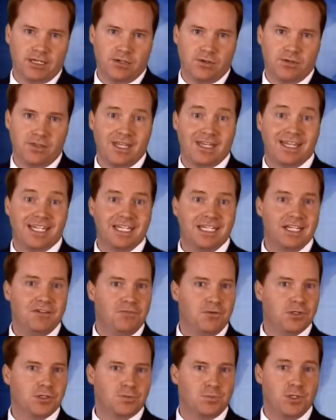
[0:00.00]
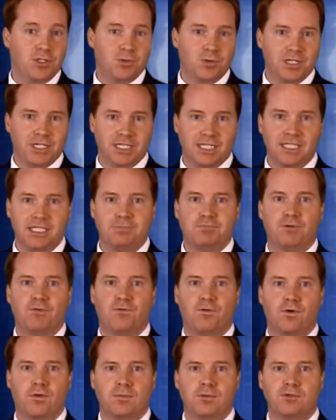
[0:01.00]
you that the difference between elite
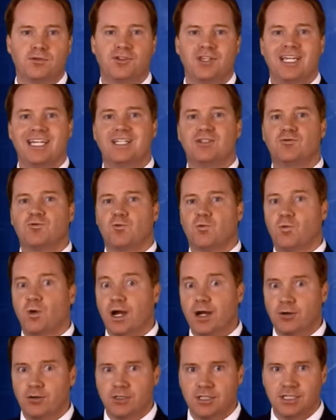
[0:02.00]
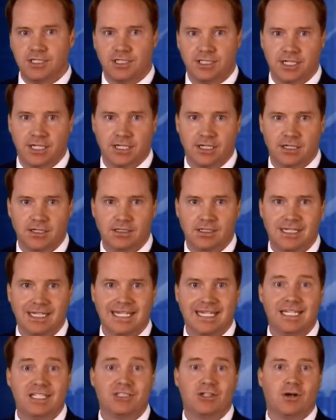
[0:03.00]
performers is rarely skill.
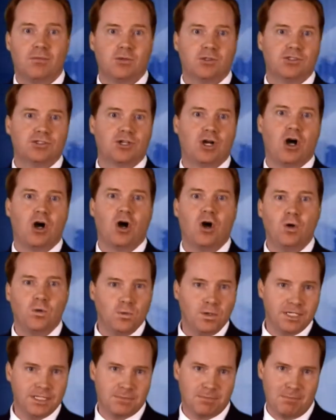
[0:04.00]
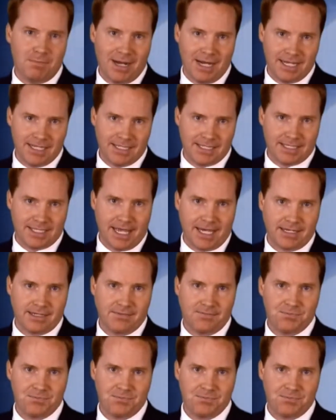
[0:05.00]
It's almost always mindset.